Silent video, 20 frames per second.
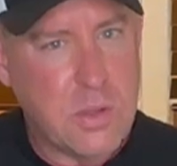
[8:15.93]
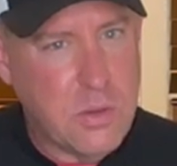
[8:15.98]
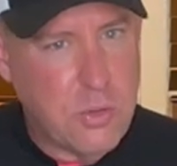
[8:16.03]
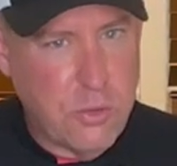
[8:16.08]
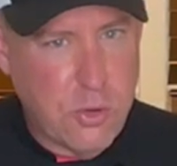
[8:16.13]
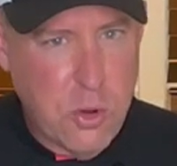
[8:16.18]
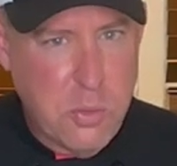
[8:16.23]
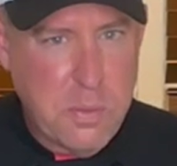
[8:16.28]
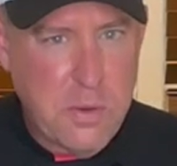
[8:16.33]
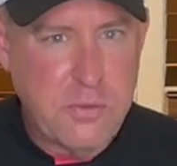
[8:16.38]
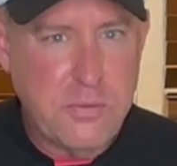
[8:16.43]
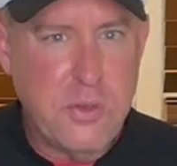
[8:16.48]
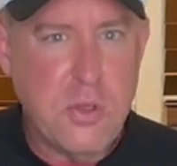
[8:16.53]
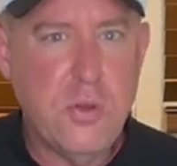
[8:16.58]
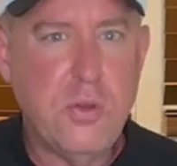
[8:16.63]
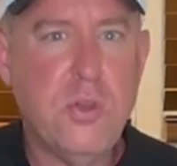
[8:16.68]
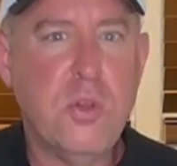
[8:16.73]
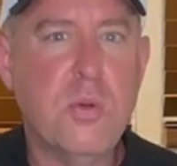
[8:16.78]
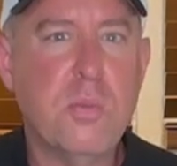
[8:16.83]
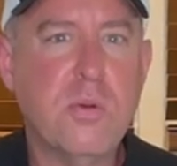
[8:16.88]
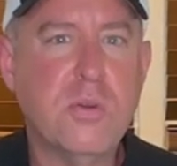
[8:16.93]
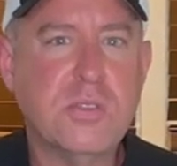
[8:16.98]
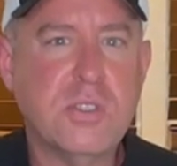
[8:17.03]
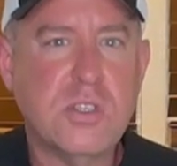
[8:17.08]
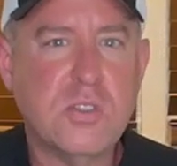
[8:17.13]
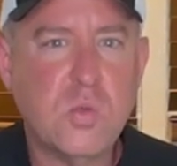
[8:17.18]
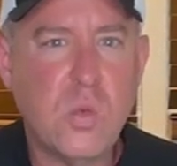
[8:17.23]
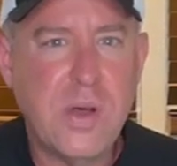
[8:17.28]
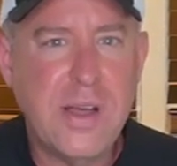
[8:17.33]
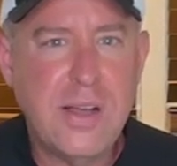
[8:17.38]
group of YouTubers
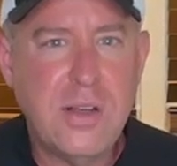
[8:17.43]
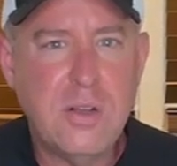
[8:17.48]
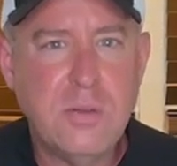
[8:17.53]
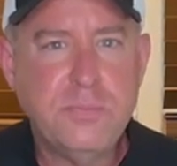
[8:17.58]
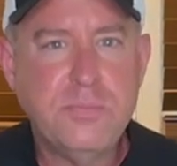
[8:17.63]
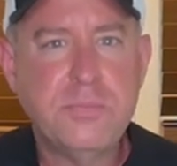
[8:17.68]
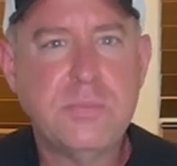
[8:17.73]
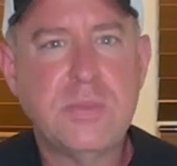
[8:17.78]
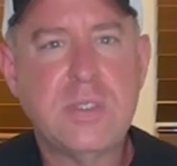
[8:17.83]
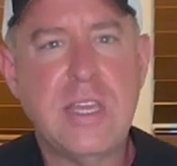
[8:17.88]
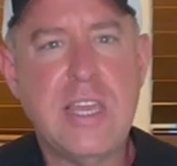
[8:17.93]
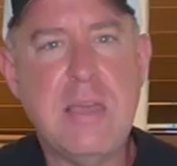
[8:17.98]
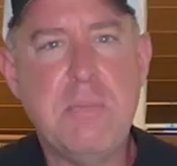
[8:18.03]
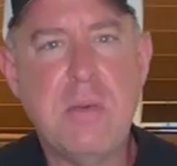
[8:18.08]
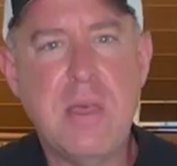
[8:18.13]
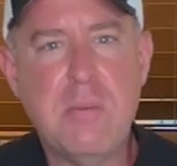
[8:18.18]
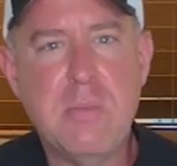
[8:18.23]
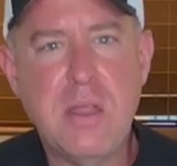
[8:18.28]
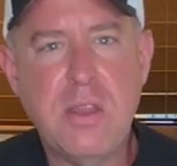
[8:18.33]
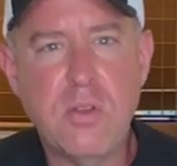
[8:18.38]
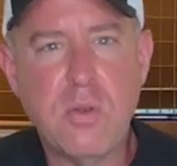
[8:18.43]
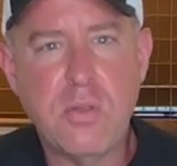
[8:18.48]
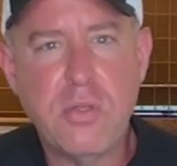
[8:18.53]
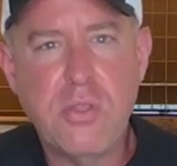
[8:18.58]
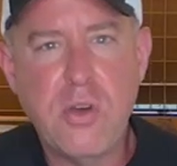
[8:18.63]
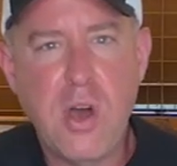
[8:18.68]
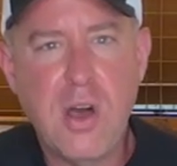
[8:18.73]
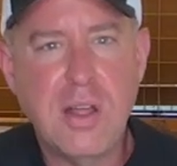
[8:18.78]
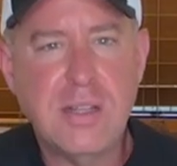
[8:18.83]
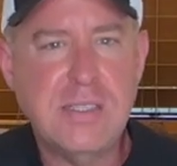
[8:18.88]
as well. Keep him in your
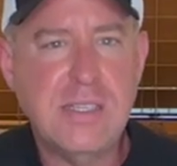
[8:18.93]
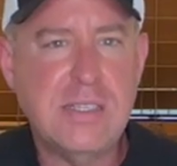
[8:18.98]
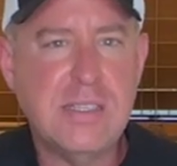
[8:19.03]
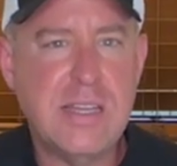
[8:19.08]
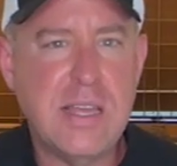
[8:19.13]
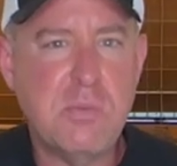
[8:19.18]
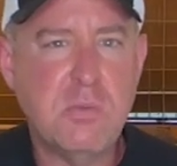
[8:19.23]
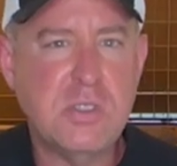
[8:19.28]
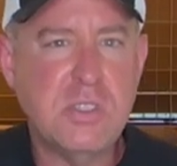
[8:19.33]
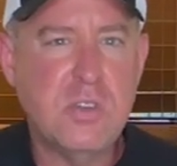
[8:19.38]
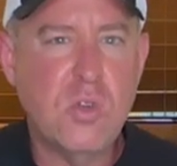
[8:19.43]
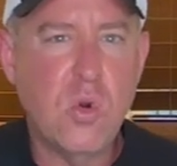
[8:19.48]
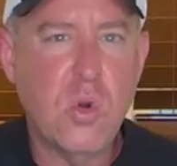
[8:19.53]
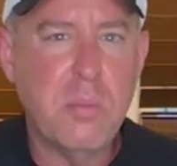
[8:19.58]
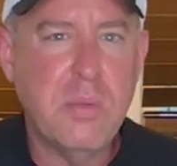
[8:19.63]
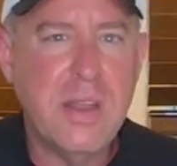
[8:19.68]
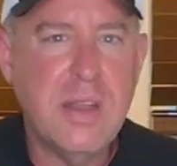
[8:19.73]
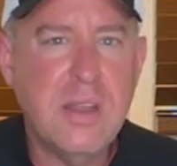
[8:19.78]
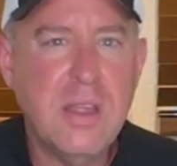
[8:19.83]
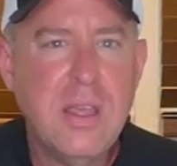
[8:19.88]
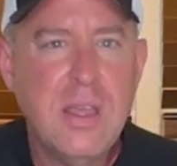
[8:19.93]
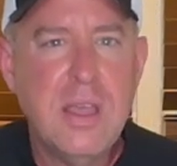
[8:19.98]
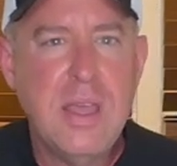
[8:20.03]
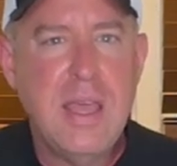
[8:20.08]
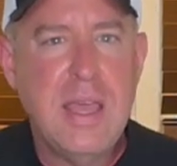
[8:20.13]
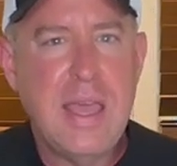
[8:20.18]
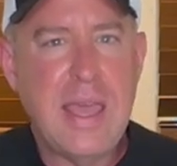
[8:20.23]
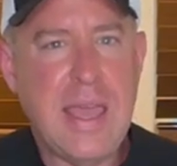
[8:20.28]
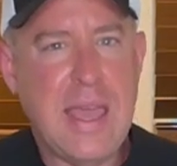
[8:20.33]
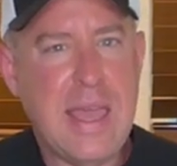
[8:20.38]
thoughts. His name was Norman.
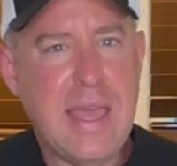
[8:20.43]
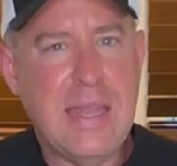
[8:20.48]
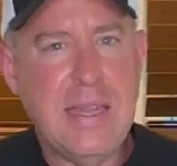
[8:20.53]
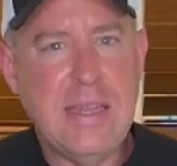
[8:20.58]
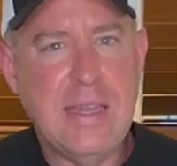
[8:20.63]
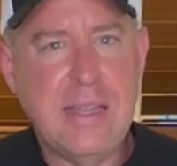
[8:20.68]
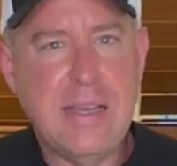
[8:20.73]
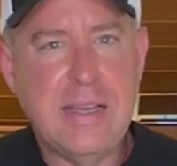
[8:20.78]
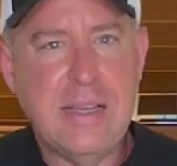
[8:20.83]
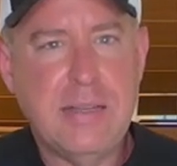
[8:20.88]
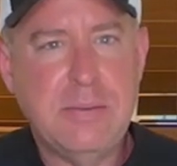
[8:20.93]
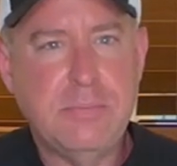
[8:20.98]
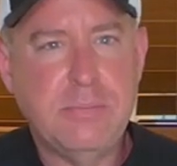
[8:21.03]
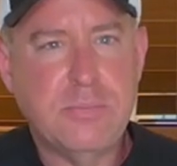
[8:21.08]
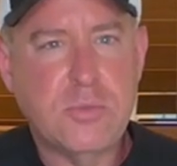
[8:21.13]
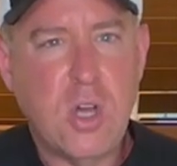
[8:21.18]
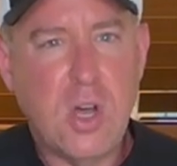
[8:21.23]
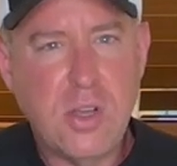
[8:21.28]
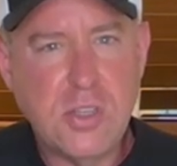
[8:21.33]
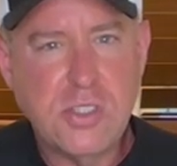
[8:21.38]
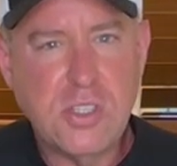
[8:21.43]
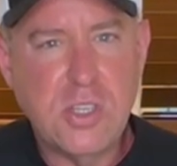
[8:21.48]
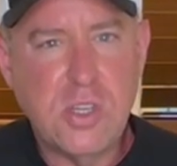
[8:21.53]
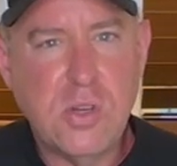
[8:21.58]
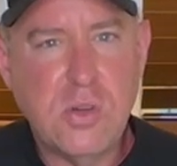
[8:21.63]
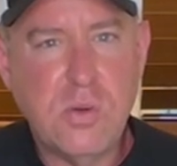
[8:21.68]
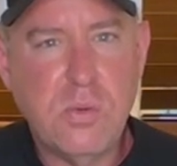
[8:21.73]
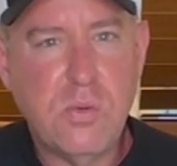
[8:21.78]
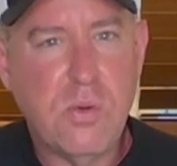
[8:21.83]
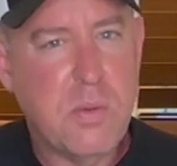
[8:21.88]
And
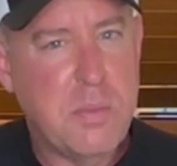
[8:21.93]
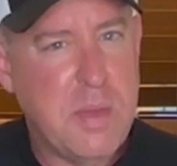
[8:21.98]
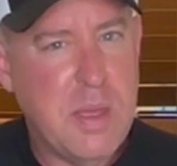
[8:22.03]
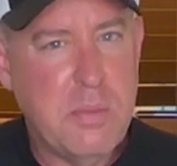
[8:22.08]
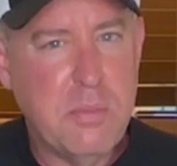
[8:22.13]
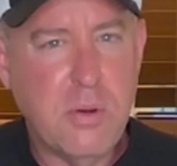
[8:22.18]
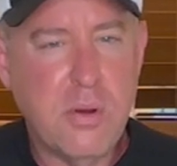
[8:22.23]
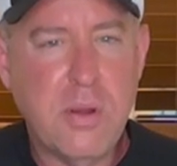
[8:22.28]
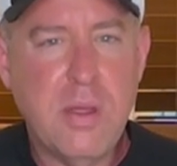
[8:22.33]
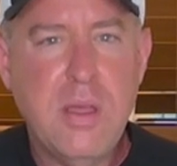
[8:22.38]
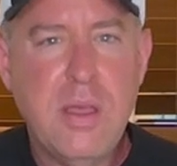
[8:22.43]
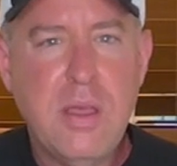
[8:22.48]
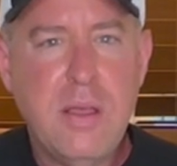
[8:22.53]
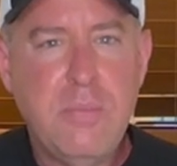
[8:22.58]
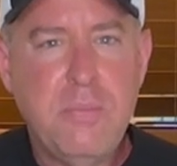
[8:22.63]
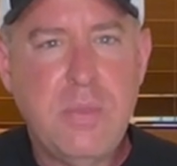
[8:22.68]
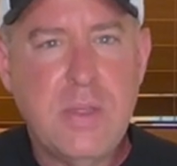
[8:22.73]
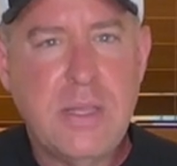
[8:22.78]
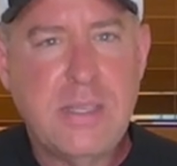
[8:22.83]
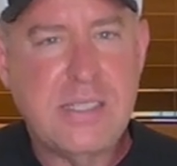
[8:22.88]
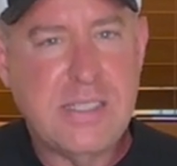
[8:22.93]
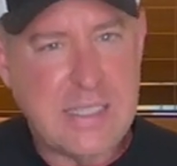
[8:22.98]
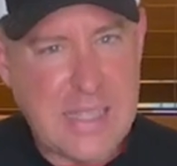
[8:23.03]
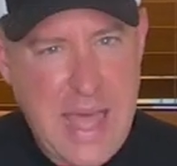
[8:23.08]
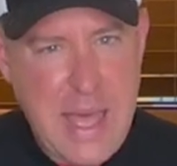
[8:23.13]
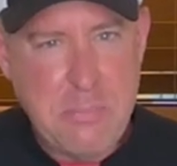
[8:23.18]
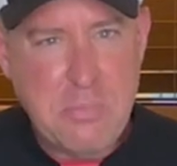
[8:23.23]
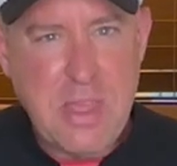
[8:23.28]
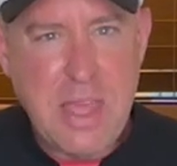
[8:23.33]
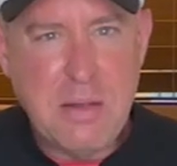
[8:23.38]
also remember,
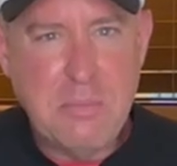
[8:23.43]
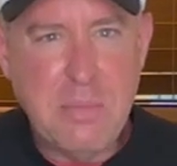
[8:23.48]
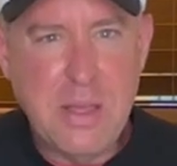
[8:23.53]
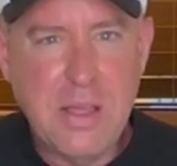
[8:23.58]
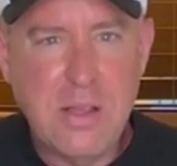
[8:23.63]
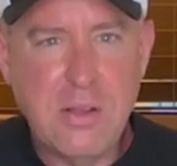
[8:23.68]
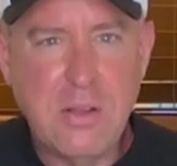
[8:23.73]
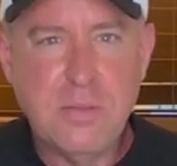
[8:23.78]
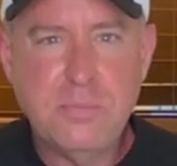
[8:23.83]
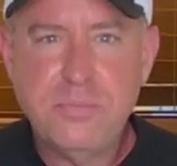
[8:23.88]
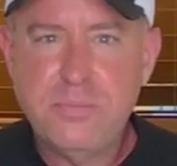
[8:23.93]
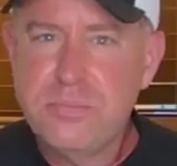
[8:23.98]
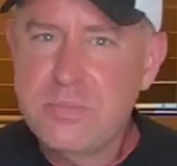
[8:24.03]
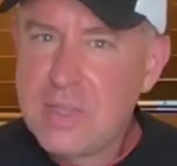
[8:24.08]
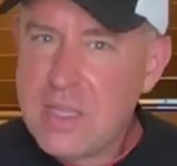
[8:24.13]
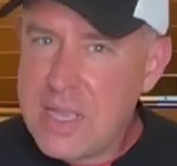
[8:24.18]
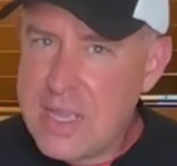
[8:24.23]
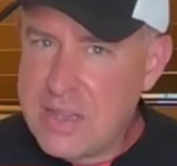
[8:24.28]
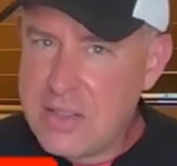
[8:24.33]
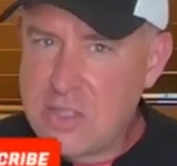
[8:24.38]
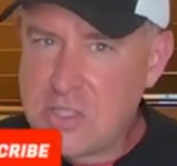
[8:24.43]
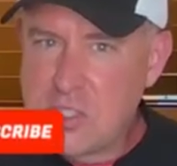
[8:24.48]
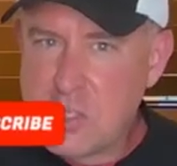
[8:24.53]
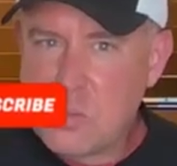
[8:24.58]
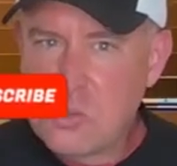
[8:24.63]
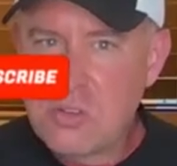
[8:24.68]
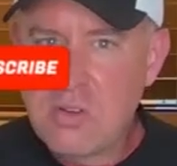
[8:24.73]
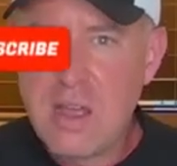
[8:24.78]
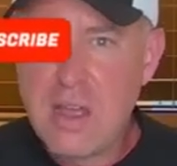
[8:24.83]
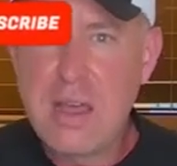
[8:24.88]
slap that bell, hit the
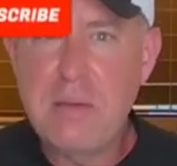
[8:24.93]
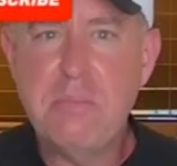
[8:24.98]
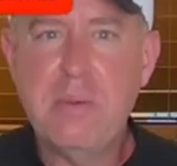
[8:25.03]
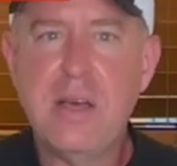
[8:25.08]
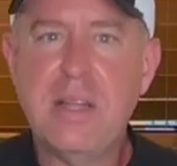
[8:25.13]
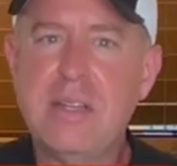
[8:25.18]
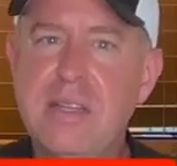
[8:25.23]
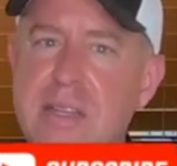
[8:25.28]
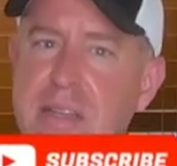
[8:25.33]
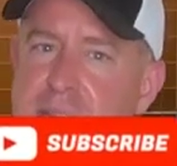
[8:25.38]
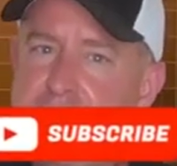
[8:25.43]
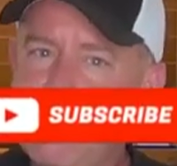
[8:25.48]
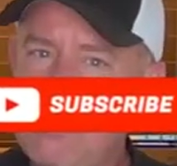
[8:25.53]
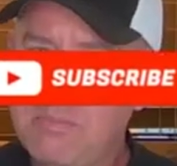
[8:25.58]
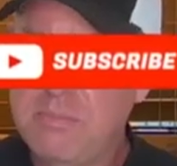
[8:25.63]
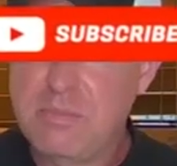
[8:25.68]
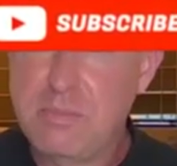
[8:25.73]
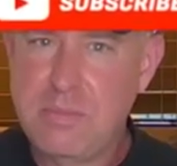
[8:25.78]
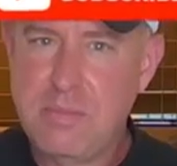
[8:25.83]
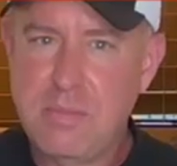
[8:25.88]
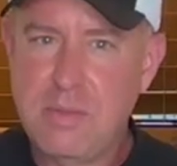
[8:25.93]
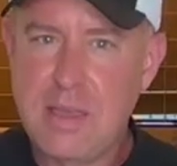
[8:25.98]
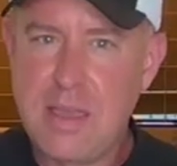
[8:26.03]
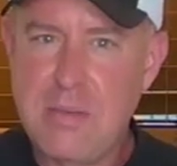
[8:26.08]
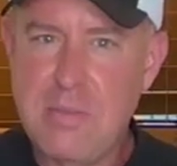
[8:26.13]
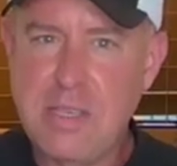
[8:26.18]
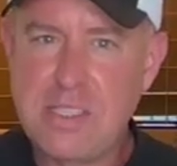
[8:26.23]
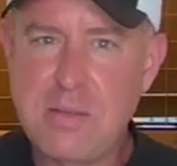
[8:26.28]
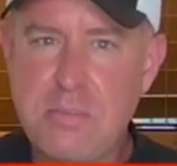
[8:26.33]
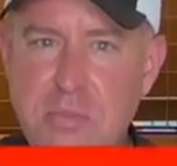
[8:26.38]
subscribe button, give
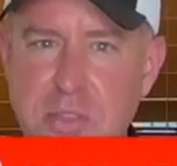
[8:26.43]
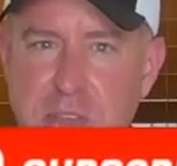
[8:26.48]
me some